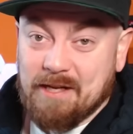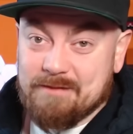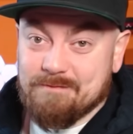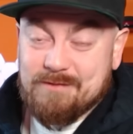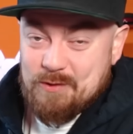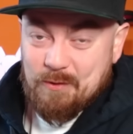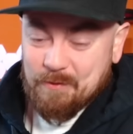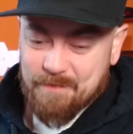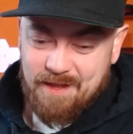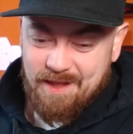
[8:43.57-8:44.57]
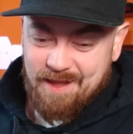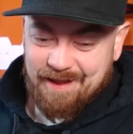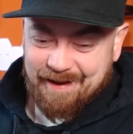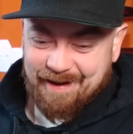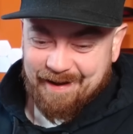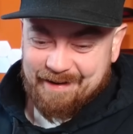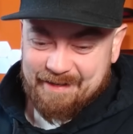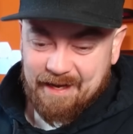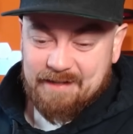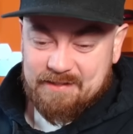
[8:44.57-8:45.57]
So,
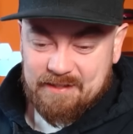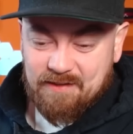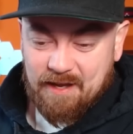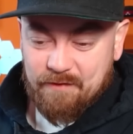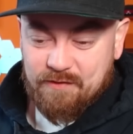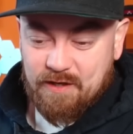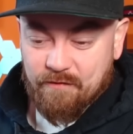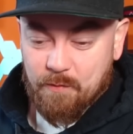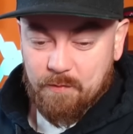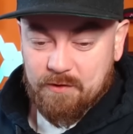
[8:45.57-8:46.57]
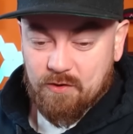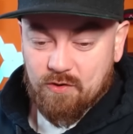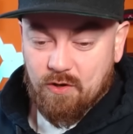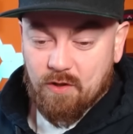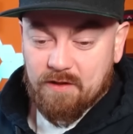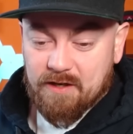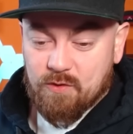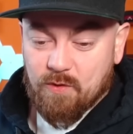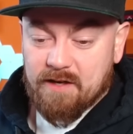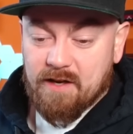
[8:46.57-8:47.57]
he added that if the government would not call an
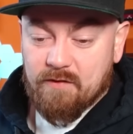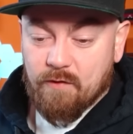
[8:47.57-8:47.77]
inquiry,